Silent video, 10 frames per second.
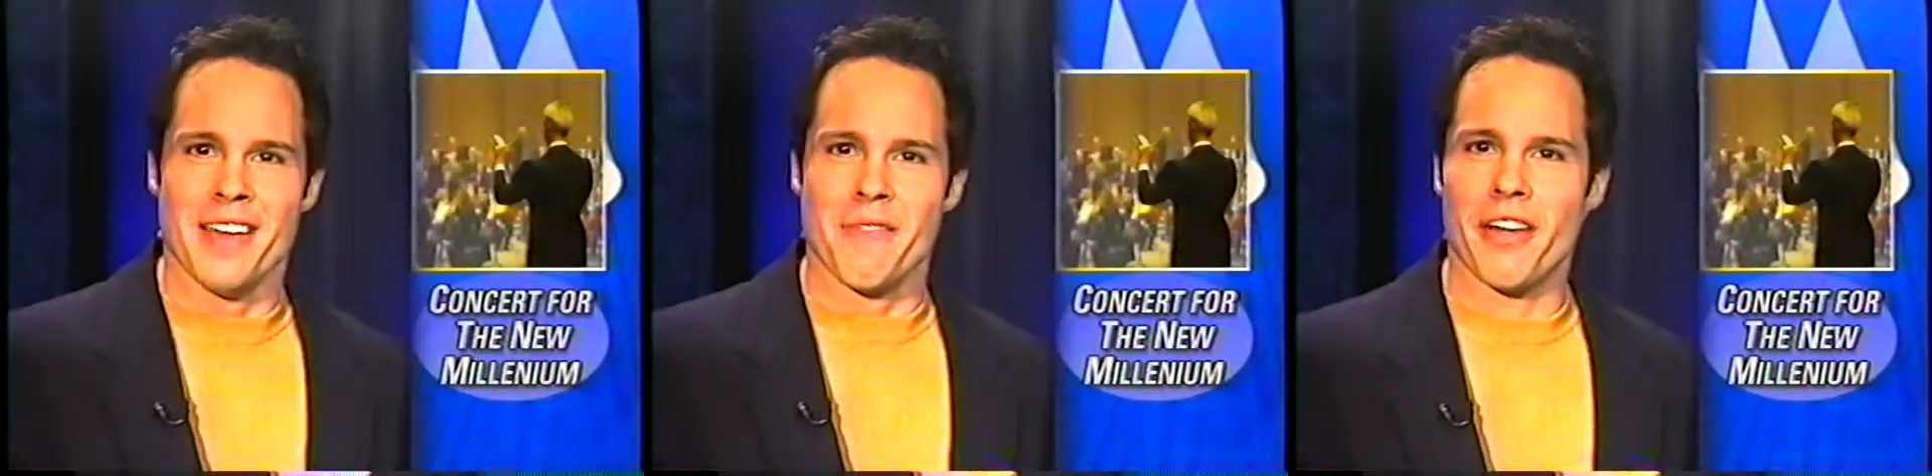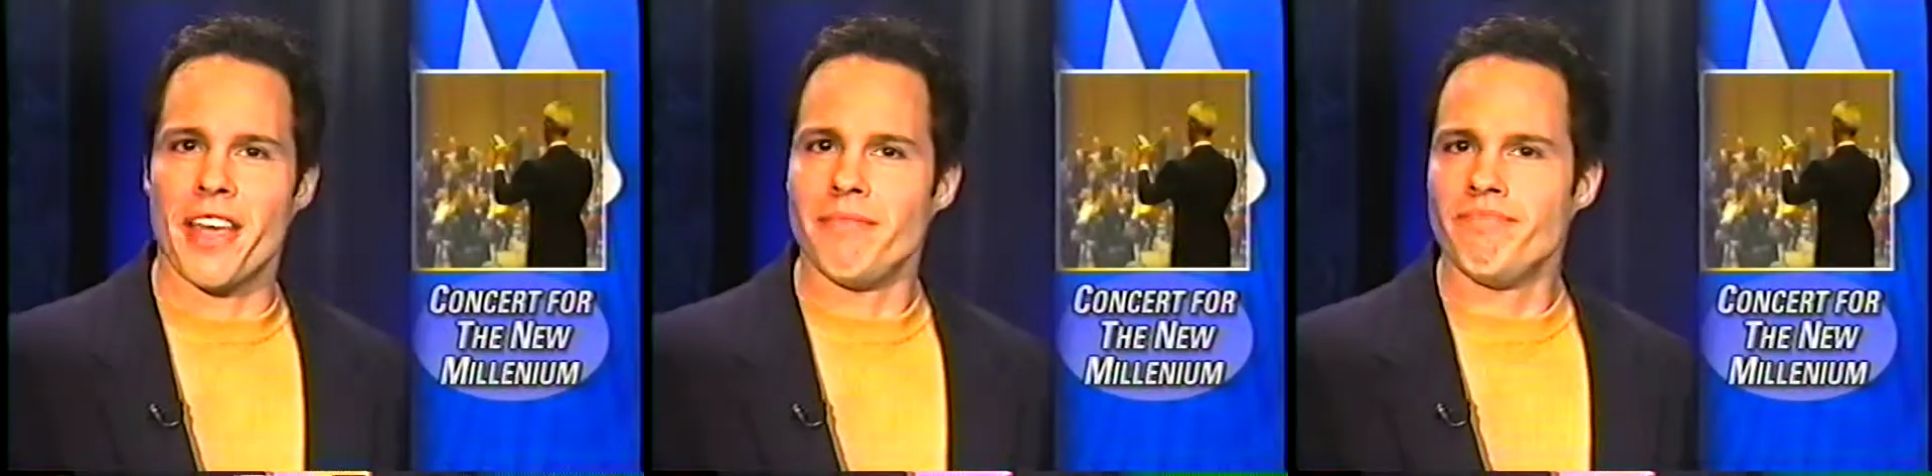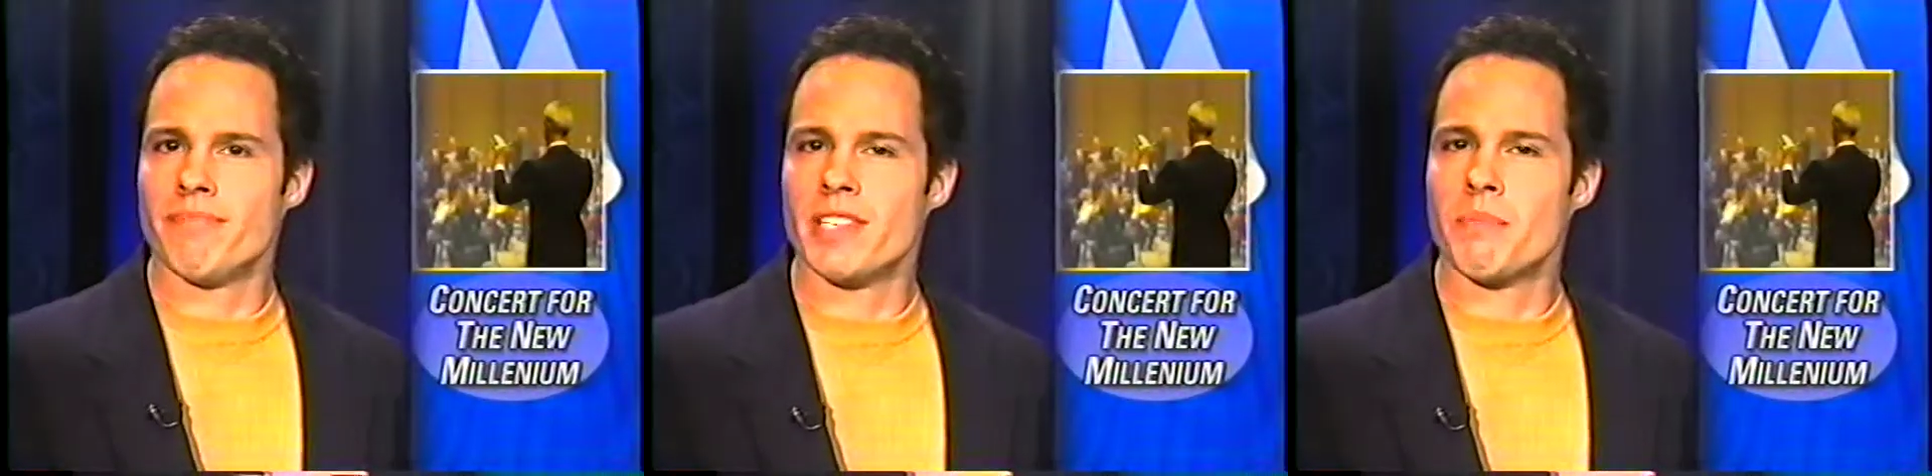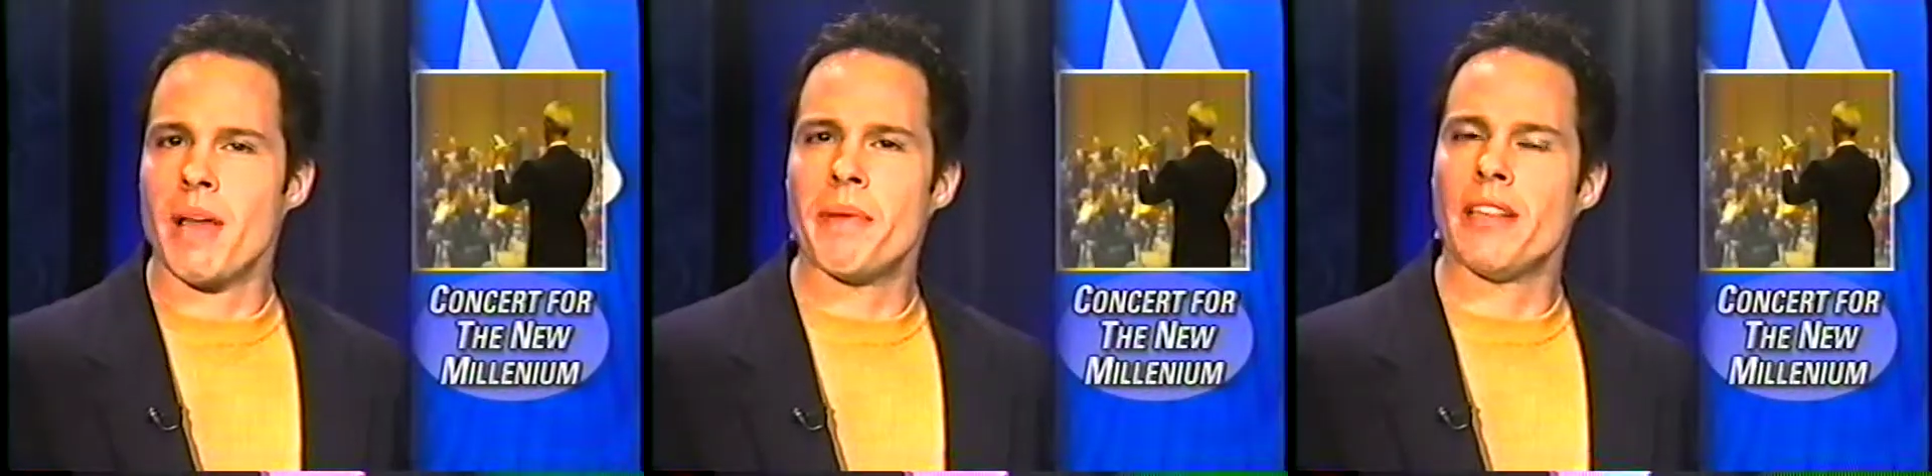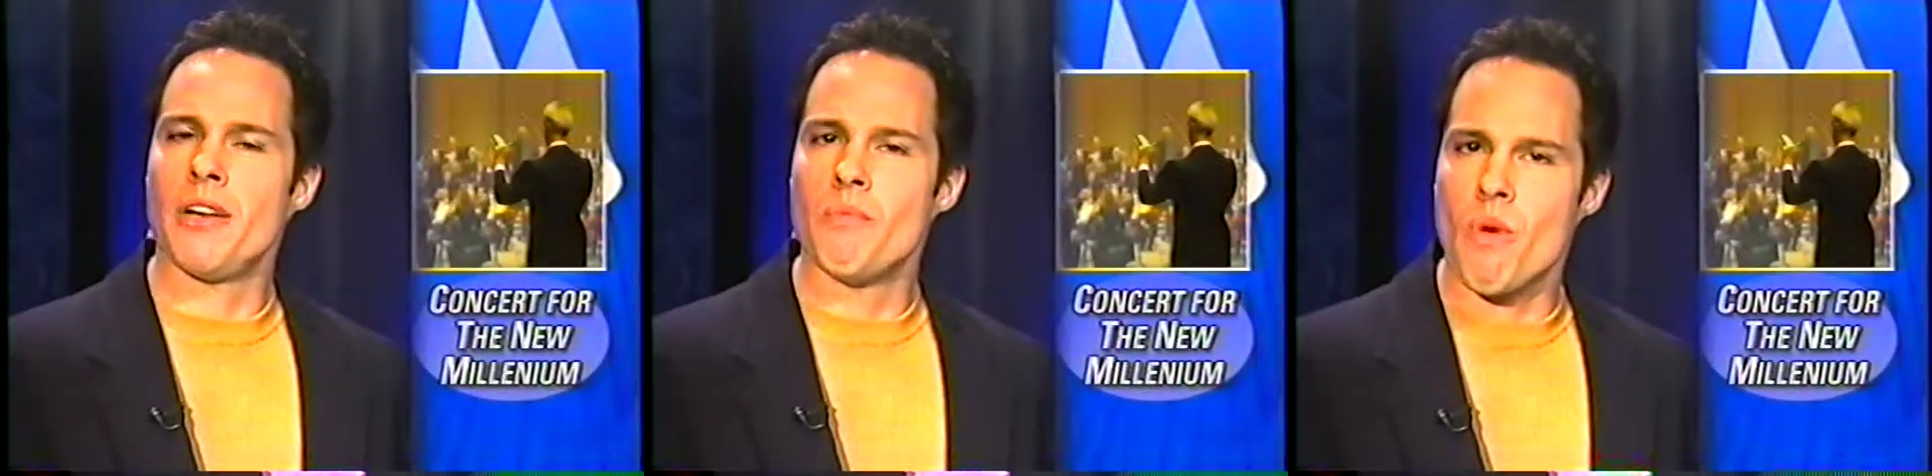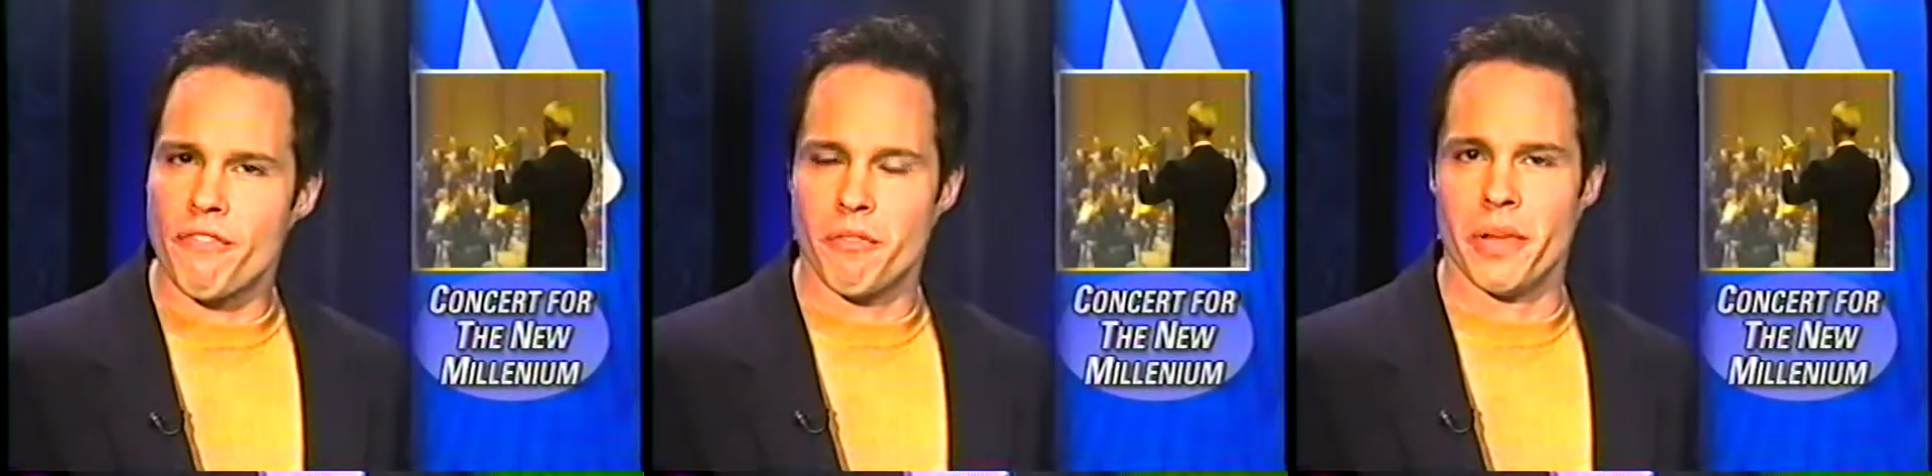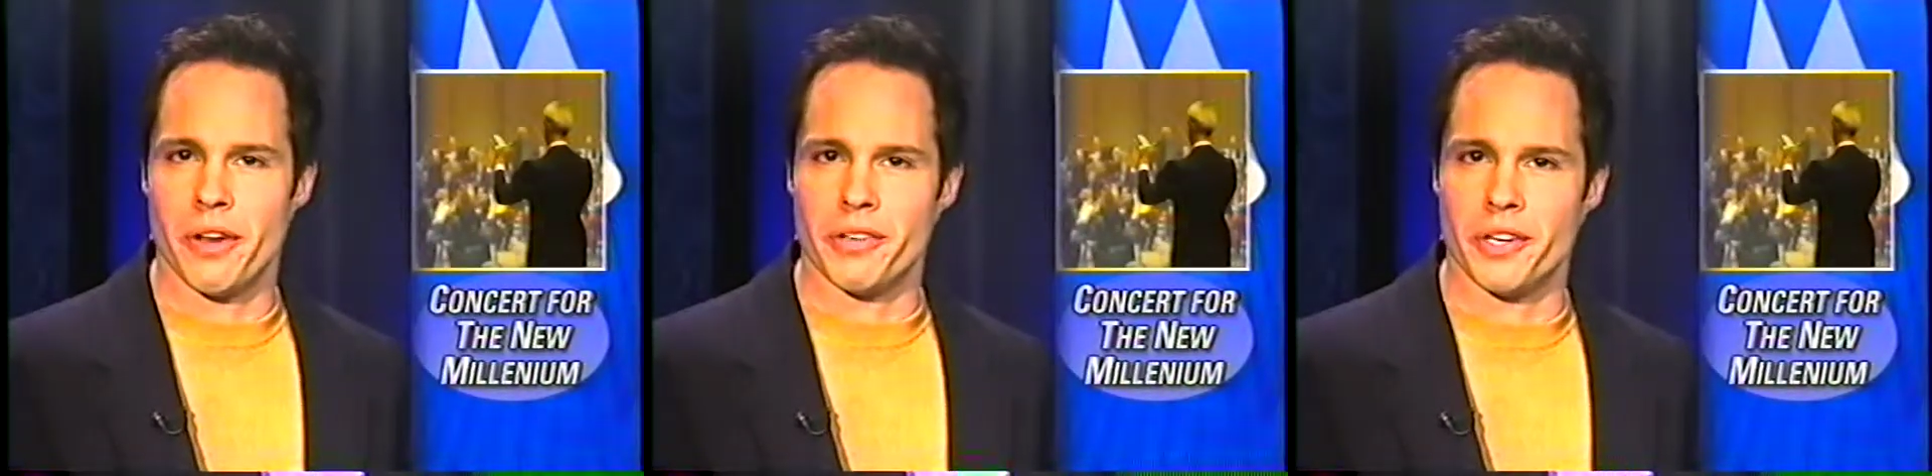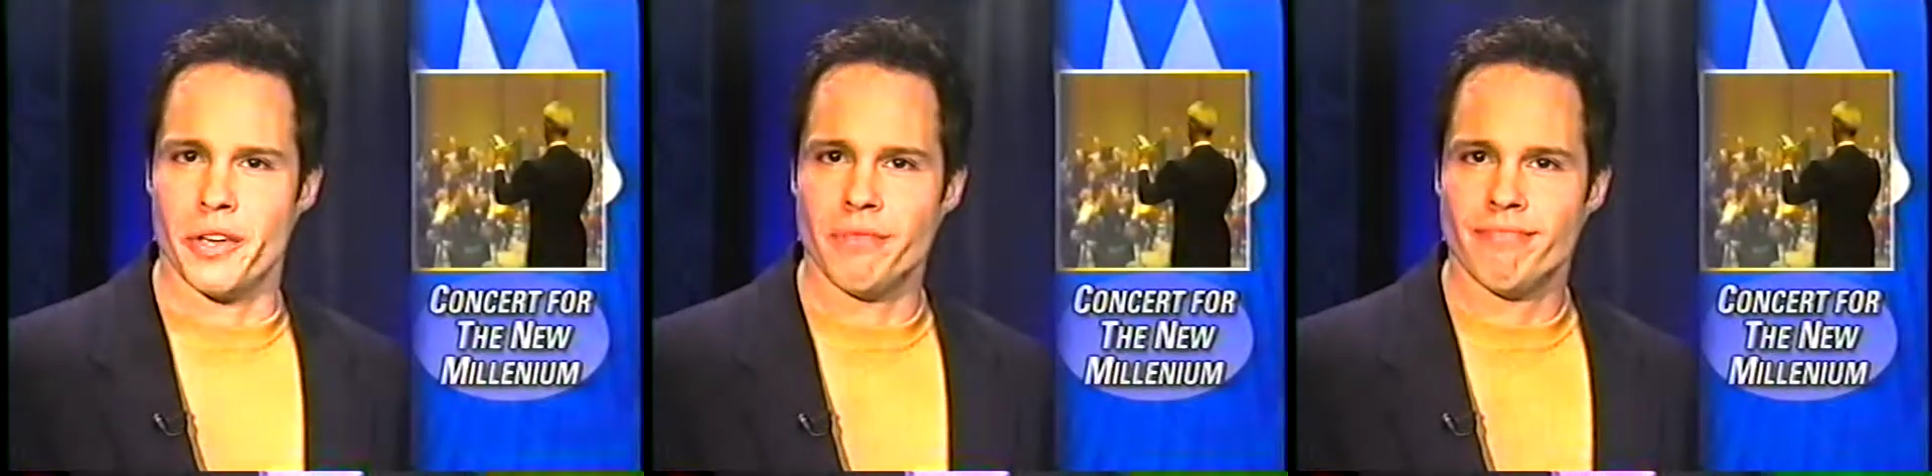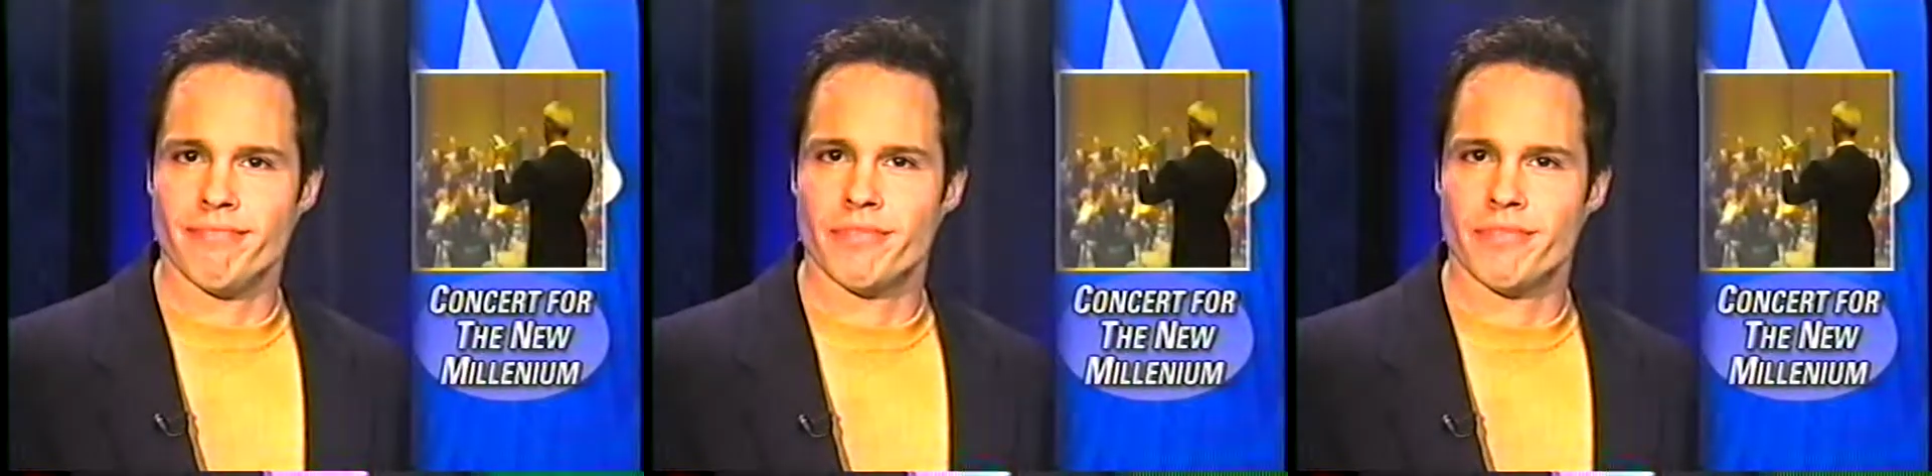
Well then, this might be a little more familiar to you.